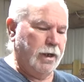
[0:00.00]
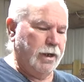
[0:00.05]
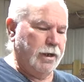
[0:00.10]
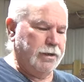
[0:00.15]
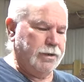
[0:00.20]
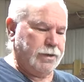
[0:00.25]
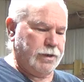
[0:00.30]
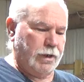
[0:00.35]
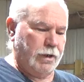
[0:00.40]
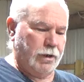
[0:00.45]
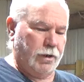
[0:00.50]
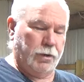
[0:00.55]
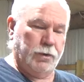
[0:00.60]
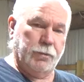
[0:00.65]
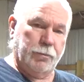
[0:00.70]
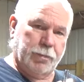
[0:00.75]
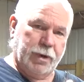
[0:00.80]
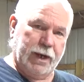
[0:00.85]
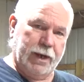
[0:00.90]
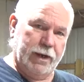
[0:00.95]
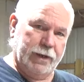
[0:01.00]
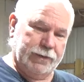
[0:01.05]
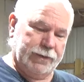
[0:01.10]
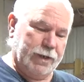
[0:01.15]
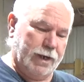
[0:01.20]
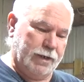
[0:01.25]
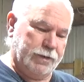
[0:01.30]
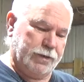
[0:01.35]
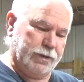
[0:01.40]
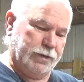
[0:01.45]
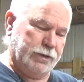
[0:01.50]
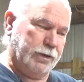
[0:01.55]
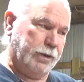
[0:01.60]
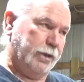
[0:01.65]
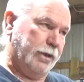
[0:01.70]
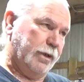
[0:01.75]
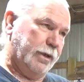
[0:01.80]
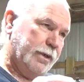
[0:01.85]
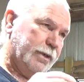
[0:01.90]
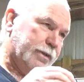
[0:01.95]
So pay attention to
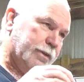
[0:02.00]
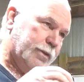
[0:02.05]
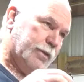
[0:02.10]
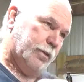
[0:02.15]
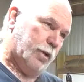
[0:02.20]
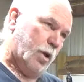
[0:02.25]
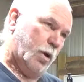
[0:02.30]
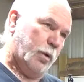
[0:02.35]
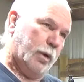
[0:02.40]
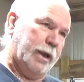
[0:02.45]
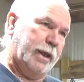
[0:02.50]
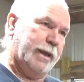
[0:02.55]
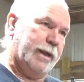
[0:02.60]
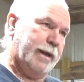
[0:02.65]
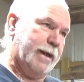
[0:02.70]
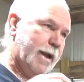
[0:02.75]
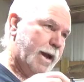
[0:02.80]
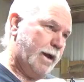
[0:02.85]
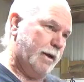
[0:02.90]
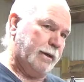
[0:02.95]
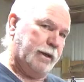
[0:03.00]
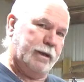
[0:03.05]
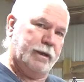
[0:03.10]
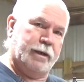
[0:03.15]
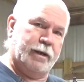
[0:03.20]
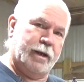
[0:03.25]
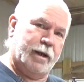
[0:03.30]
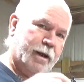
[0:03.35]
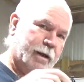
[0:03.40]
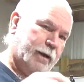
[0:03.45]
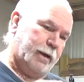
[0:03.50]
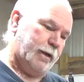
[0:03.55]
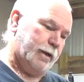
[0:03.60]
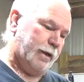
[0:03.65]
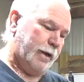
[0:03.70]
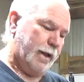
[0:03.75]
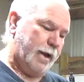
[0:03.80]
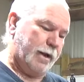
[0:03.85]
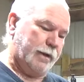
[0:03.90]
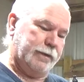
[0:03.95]
this. Go in and out, in and out, in
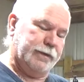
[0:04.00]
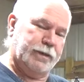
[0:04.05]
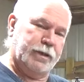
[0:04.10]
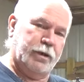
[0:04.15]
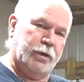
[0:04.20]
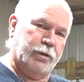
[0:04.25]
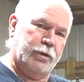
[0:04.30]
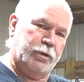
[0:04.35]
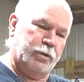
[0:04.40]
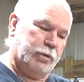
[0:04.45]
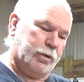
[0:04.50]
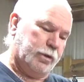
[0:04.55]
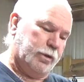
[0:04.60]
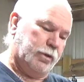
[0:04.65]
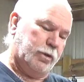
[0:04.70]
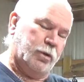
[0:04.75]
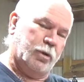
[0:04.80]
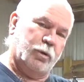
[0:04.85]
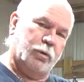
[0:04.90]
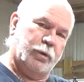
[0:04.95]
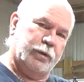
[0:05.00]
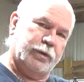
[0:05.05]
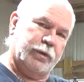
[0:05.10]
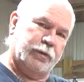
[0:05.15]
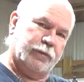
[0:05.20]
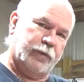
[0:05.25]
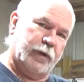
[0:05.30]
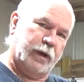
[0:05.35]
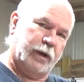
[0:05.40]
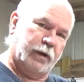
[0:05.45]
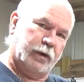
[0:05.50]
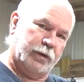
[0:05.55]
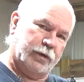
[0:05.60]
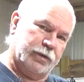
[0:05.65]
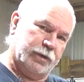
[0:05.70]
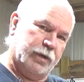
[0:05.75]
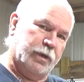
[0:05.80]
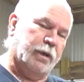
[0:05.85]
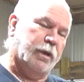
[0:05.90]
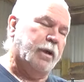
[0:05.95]
and out until you can do it with your
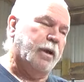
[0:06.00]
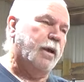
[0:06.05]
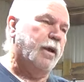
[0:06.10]
fingers.